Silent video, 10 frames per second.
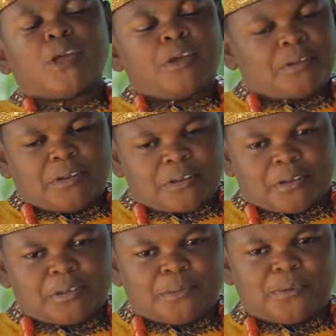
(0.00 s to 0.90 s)
No,
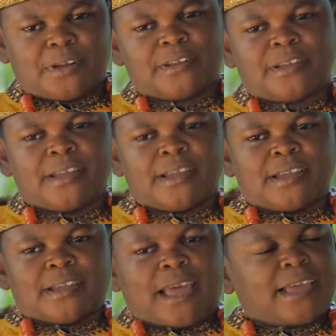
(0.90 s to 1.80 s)
don't worry.
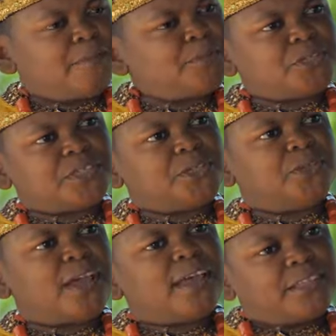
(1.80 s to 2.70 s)
Ah. I came to see
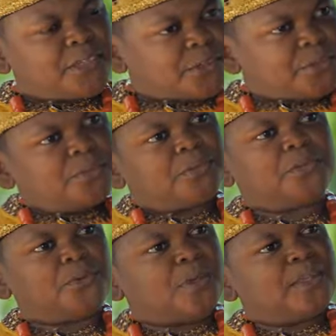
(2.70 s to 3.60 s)
you. I heard
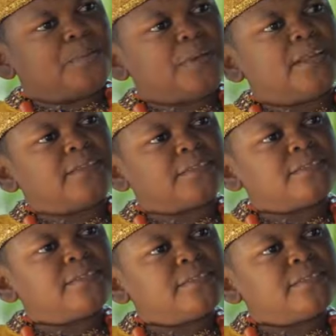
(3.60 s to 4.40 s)
you were in the palace.